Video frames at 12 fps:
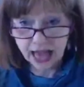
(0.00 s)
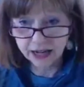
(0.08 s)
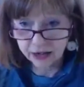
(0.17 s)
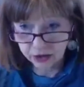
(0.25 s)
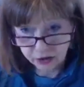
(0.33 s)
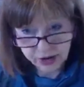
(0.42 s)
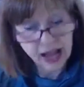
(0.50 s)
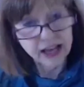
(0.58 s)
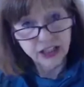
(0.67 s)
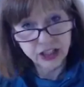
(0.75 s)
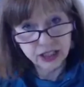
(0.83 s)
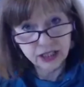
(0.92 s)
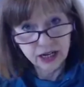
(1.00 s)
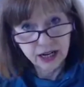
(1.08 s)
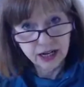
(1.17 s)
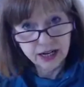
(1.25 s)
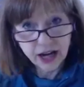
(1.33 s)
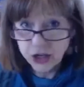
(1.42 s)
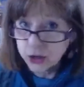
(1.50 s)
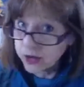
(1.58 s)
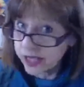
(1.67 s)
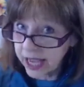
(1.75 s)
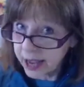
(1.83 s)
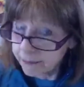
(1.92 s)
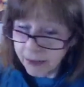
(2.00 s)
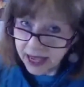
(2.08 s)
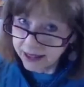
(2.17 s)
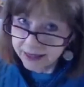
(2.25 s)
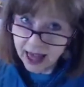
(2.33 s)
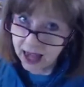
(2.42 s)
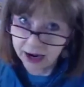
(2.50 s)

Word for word: that creation. Now, you can't make